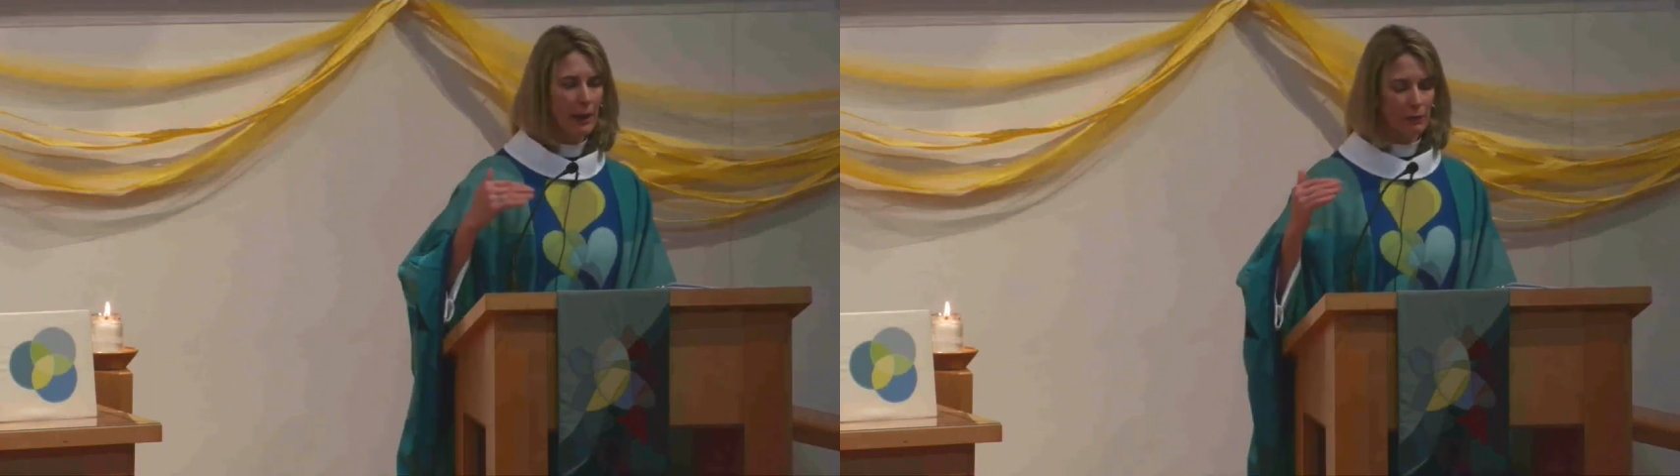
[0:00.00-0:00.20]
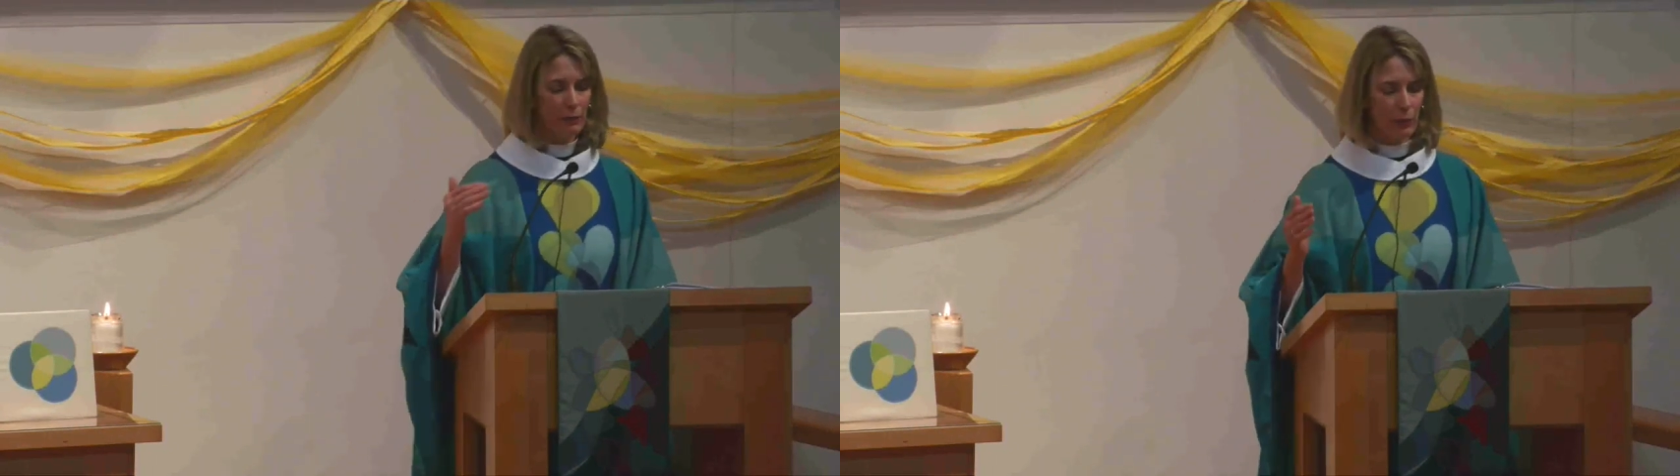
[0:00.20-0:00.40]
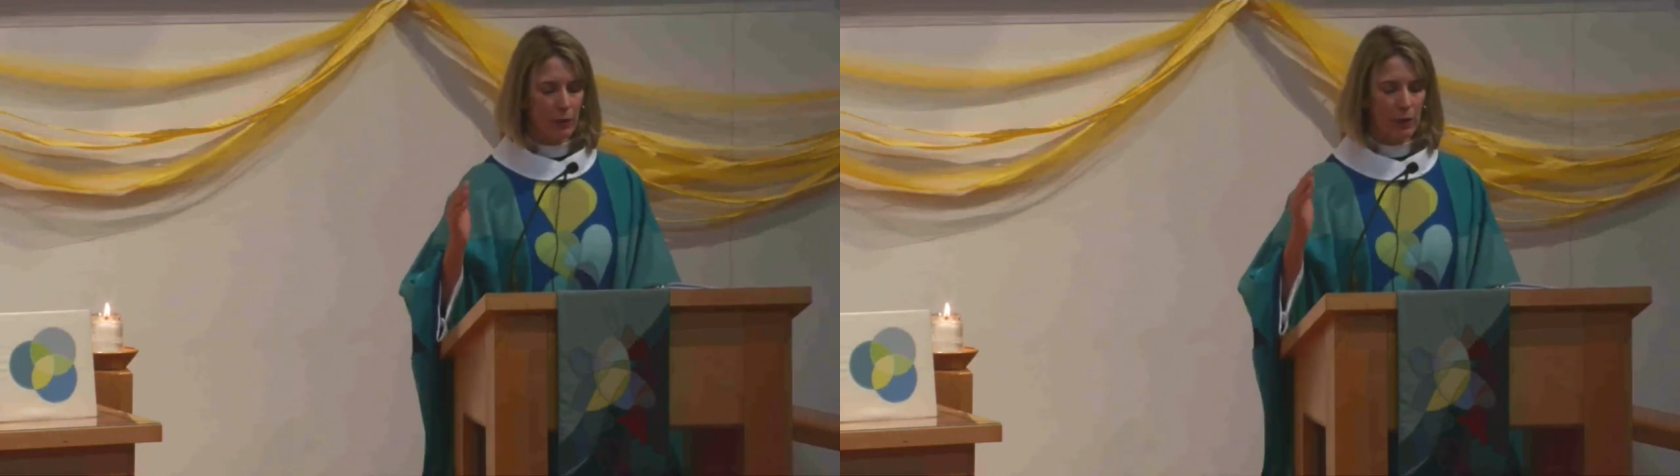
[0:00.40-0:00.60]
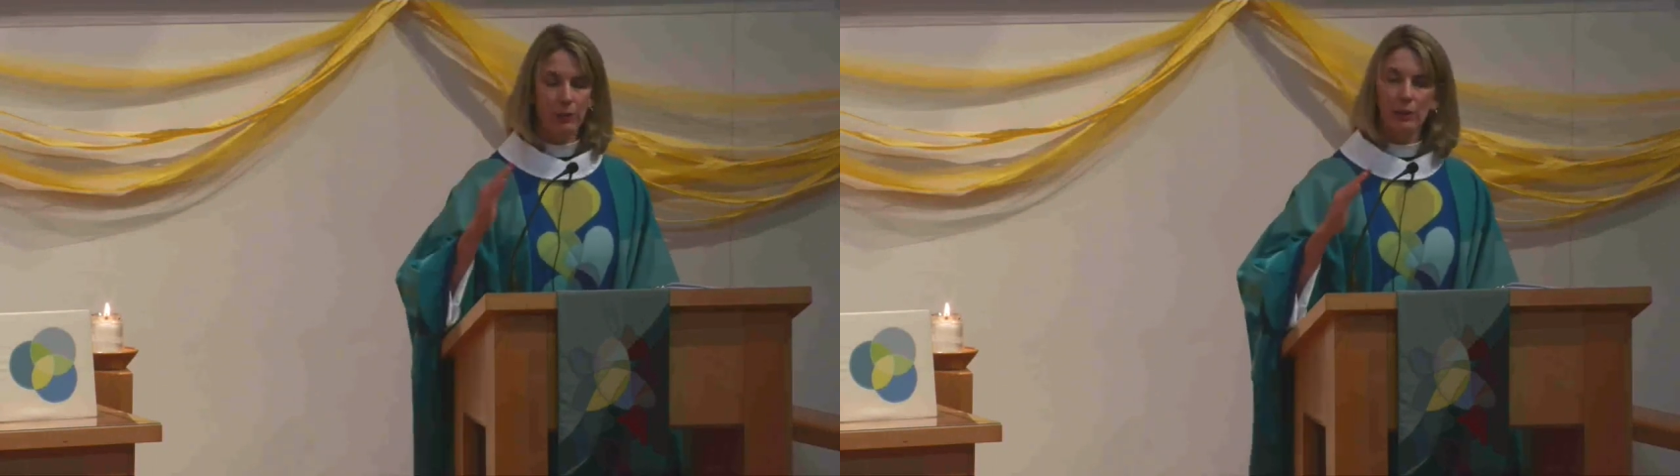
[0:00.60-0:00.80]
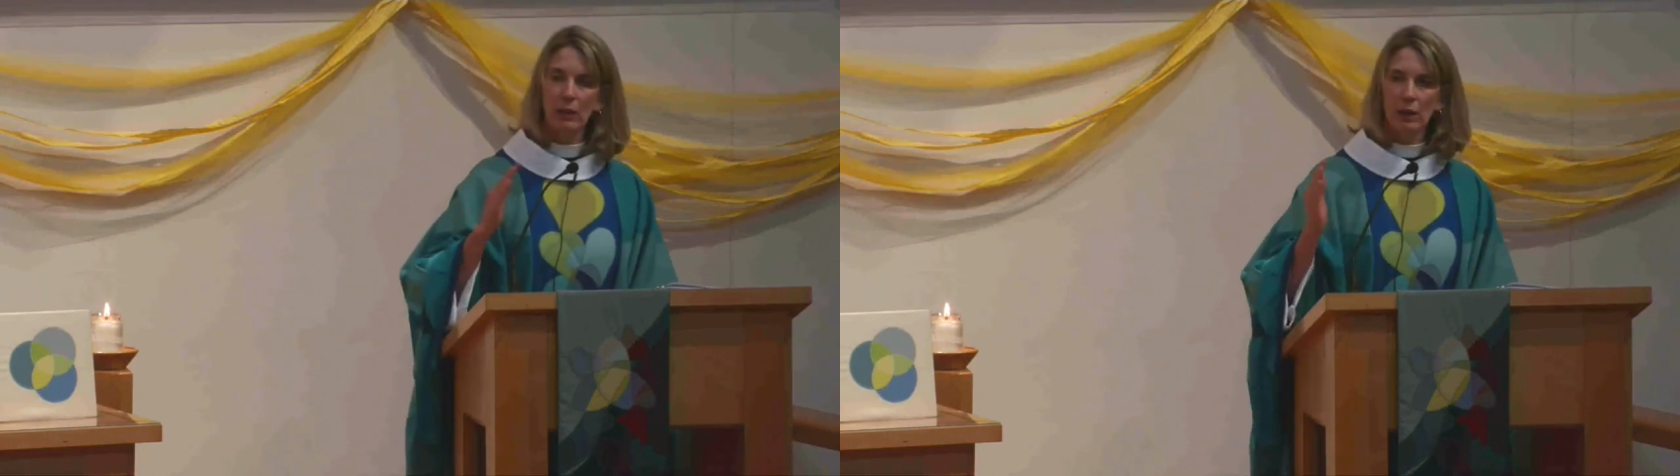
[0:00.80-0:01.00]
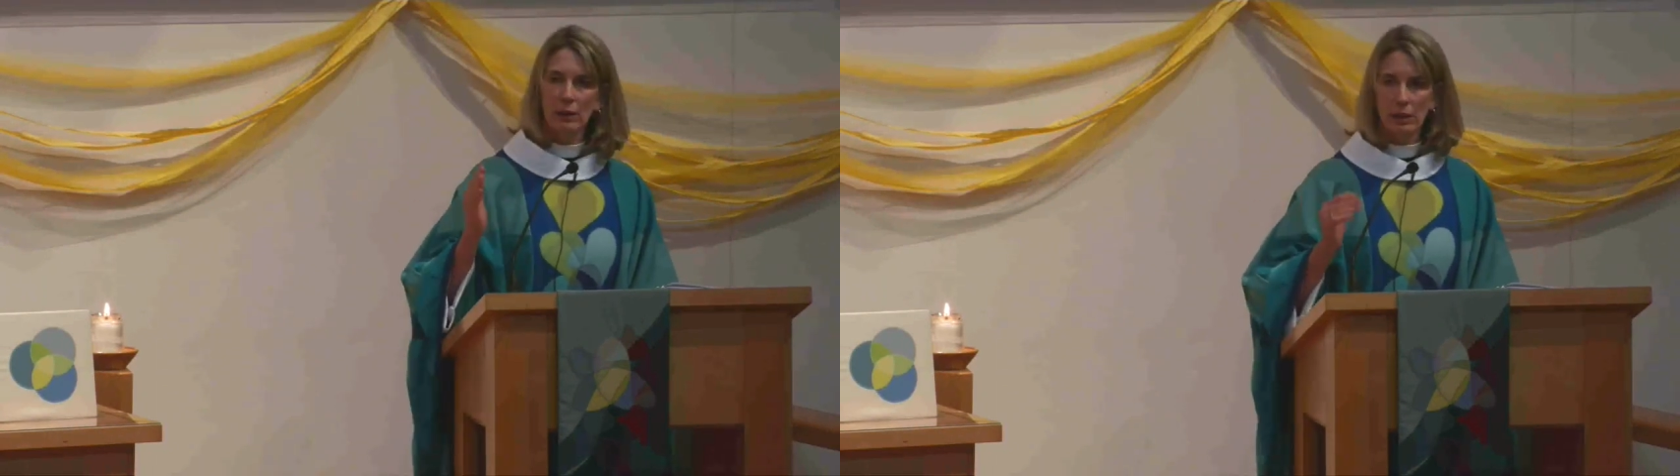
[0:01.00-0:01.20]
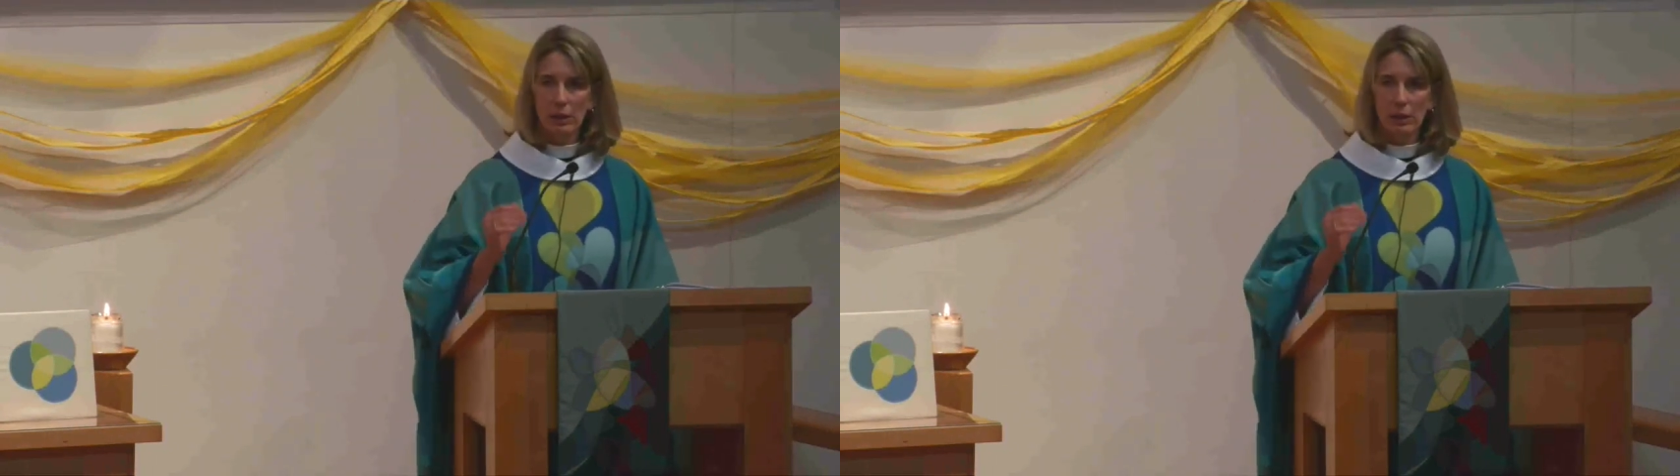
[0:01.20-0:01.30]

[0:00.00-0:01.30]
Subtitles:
and forth along the